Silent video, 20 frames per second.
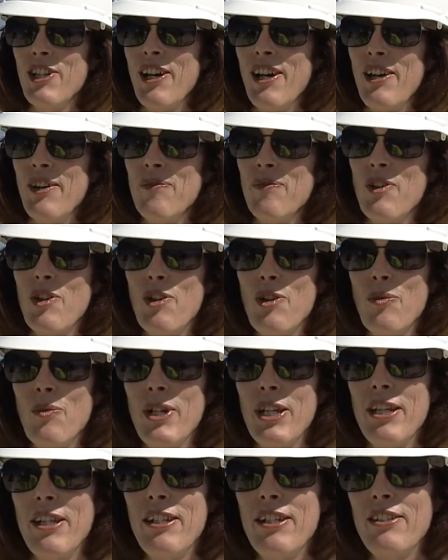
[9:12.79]
um,
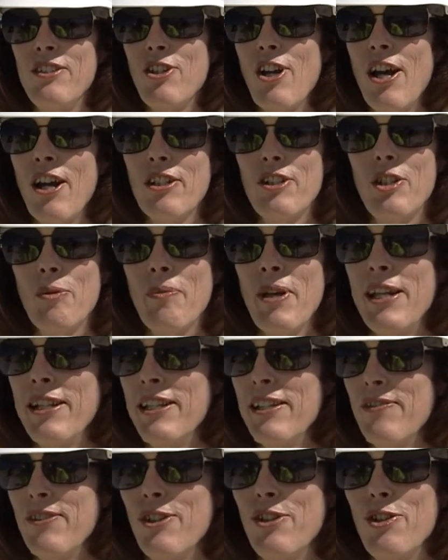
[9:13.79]
we talked to
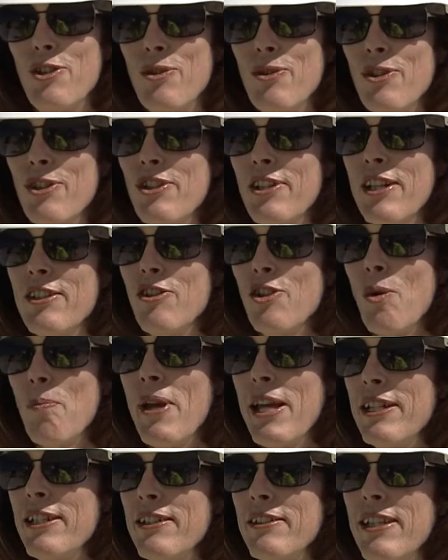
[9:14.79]
many of the students, and so
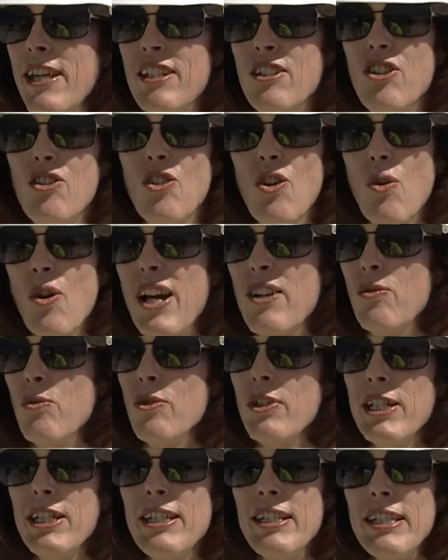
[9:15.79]
many said, you know, I
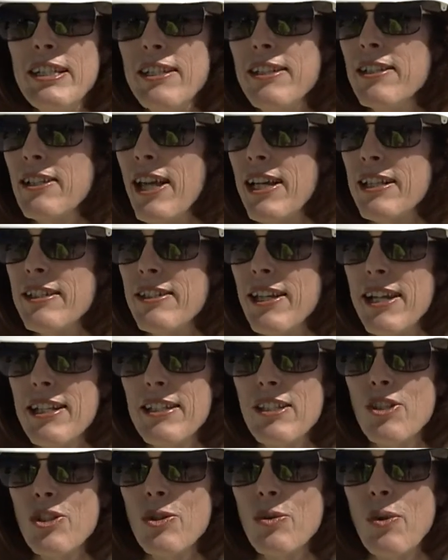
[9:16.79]
really didn't like
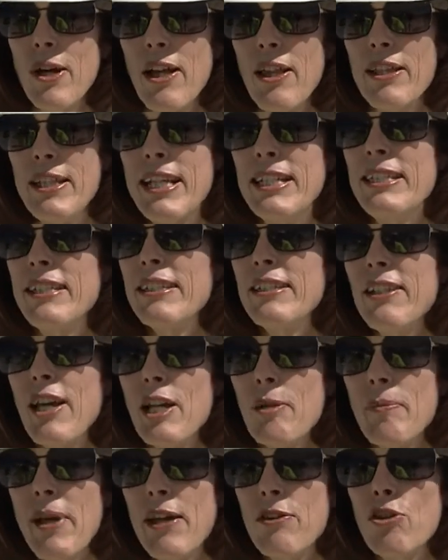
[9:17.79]
science too well, and I didn't
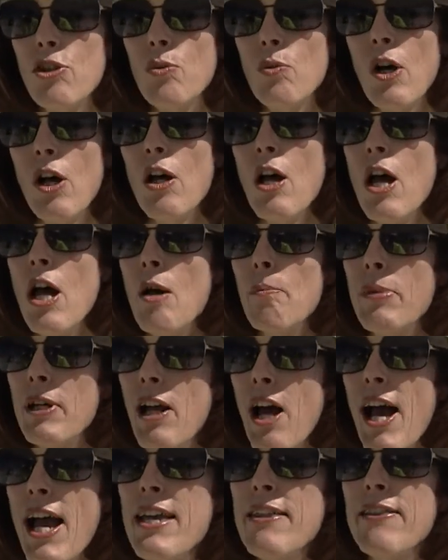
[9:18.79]
like math too well,
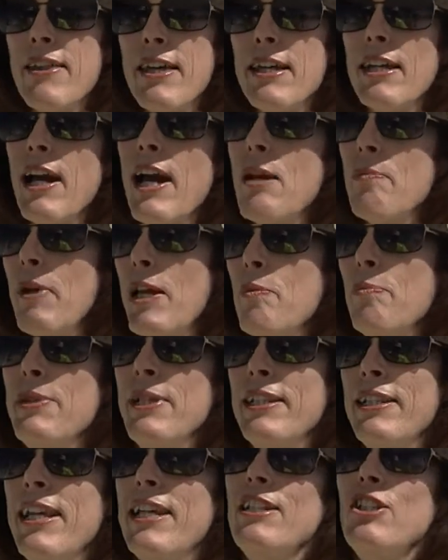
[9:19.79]
but I think I might be
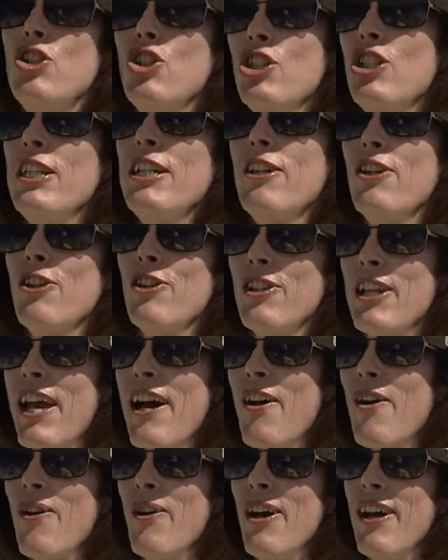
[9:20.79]
an engineer
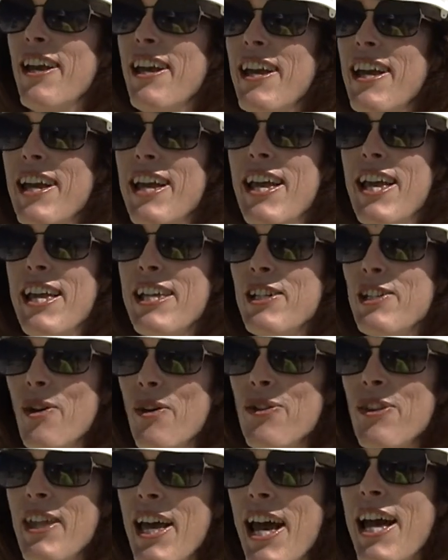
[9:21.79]
now. You
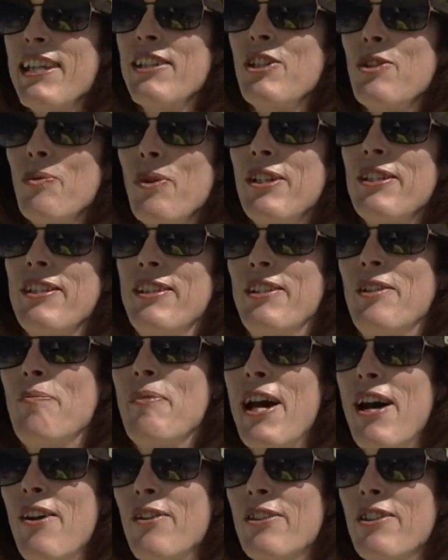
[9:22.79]
know, that's what it's
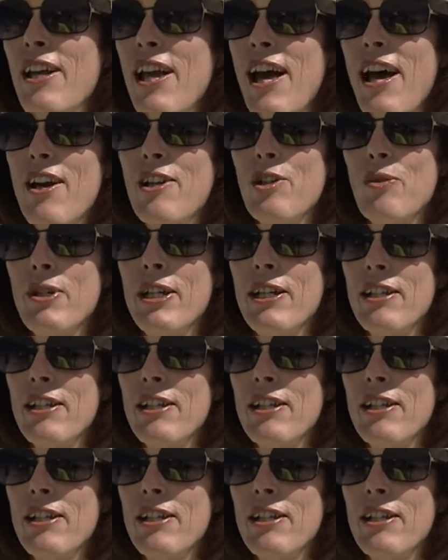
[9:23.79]
about. How do we